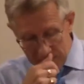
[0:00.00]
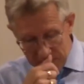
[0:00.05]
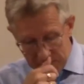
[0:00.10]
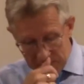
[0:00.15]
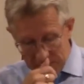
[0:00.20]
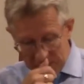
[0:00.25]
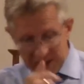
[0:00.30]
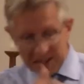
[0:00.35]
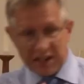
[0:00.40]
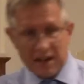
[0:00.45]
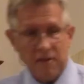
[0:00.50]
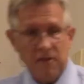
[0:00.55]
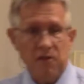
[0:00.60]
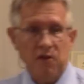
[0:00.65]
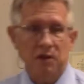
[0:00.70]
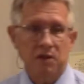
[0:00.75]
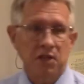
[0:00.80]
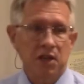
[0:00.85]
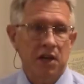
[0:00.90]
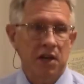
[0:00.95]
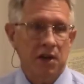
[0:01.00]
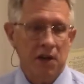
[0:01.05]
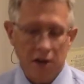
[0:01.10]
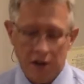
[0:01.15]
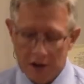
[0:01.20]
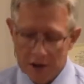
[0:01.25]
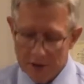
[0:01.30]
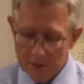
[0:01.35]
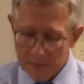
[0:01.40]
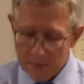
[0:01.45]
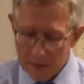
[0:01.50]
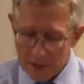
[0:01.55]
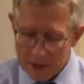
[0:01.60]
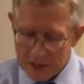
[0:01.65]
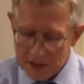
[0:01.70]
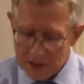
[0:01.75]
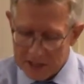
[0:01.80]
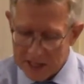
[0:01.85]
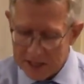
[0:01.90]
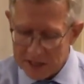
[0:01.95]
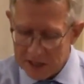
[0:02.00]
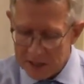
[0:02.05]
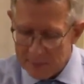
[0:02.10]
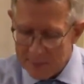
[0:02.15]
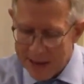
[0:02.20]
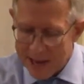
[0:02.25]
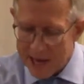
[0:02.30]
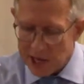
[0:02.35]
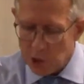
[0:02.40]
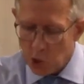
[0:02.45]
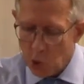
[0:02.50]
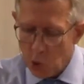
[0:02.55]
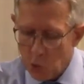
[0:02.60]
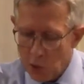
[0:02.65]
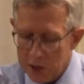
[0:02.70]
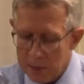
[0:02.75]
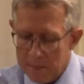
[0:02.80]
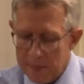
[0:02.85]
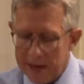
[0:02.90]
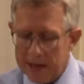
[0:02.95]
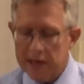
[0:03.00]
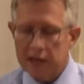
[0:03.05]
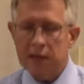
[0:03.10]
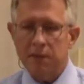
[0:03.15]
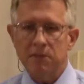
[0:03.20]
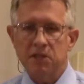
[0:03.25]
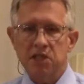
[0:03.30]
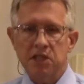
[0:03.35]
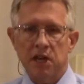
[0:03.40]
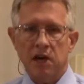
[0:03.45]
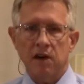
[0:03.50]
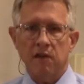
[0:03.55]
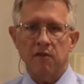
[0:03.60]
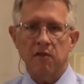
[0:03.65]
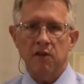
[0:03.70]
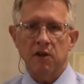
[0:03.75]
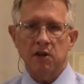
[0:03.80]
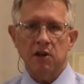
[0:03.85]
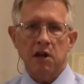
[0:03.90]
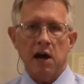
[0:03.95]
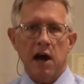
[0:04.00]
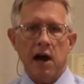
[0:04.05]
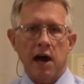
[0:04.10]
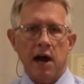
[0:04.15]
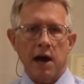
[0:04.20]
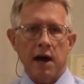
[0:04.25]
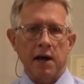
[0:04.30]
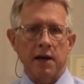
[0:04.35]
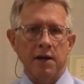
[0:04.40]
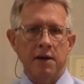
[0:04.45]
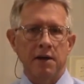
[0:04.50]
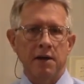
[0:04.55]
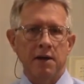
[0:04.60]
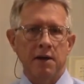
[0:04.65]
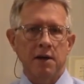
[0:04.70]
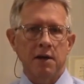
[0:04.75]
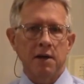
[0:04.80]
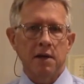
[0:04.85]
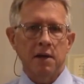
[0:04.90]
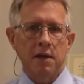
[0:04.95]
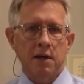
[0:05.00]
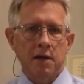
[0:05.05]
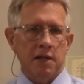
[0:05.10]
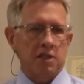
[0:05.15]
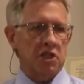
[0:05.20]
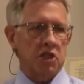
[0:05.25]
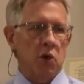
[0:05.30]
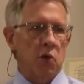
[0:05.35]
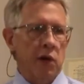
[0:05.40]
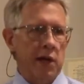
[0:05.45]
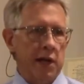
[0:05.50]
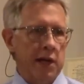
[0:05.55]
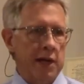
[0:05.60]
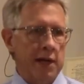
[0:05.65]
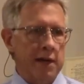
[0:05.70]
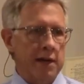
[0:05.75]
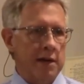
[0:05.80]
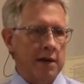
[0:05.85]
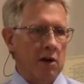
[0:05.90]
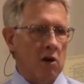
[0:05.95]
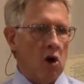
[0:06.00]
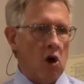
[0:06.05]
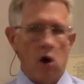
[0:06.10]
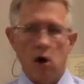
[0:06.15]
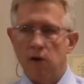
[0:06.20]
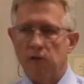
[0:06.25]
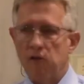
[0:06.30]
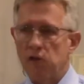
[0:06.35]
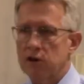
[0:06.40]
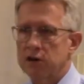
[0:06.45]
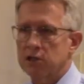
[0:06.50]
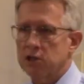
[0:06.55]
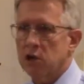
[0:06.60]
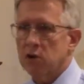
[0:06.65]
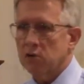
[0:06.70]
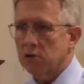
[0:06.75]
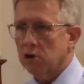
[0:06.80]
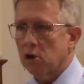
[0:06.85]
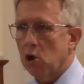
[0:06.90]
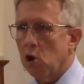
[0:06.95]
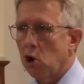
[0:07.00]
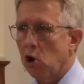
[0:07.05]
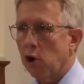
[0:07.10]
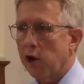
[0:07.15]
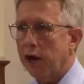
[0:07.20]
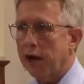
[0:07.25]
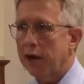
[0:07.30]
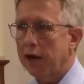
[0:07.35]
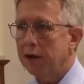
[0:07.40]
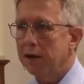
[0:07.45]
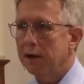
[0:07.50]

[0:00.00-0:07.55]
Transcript: The difference here is that the man who would make himself God is doing it all for his own glory